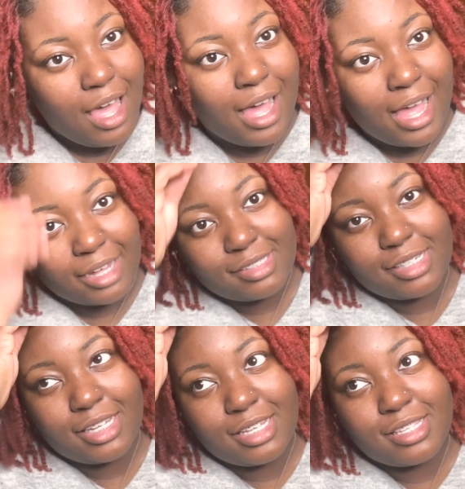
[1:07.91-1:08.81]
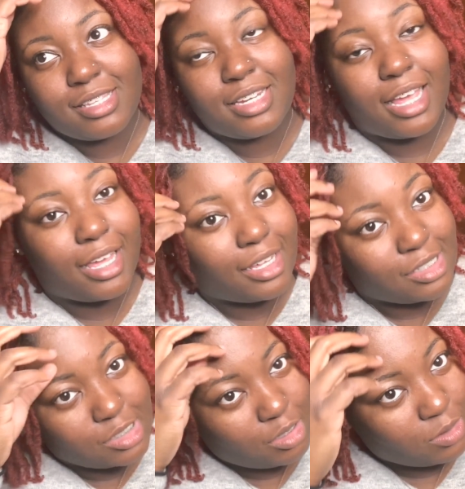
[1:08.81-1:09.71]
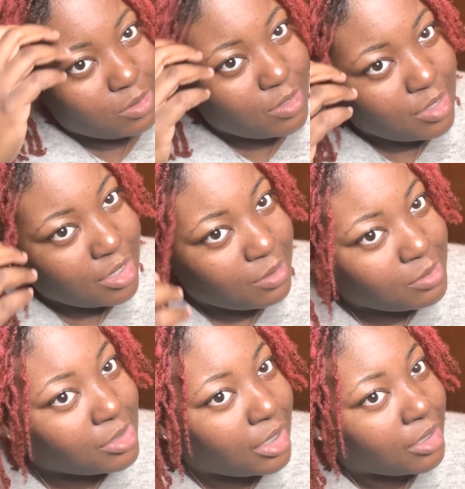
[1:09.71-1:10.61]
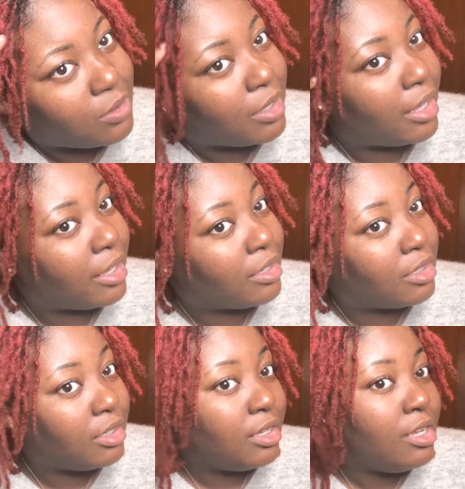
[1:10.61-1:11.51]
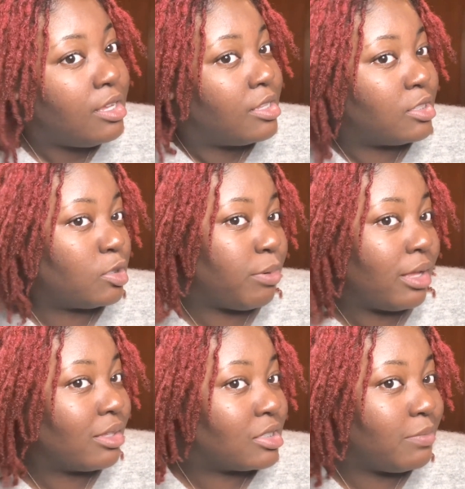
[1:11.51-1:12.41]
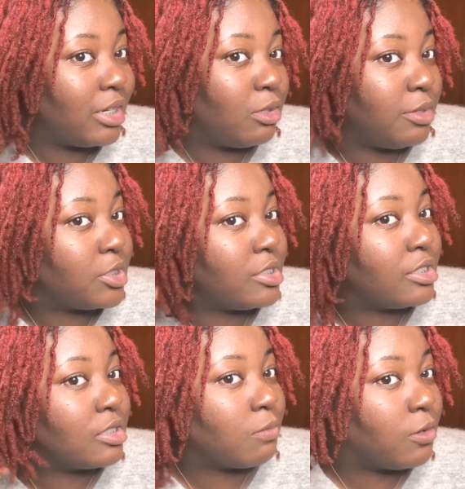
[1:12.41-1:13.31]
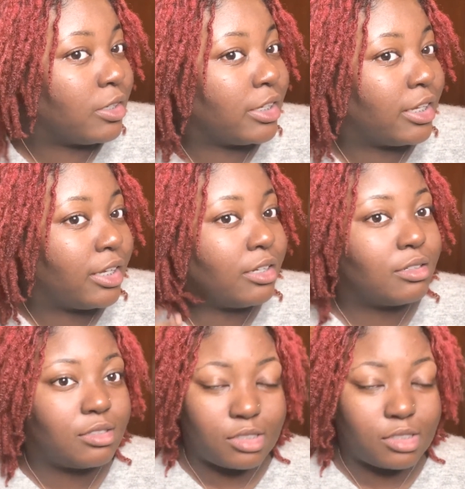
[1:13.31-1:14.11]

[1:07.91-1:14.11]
I asked again today, so I was like, okay, this is probably as many questions as I'm gonna get.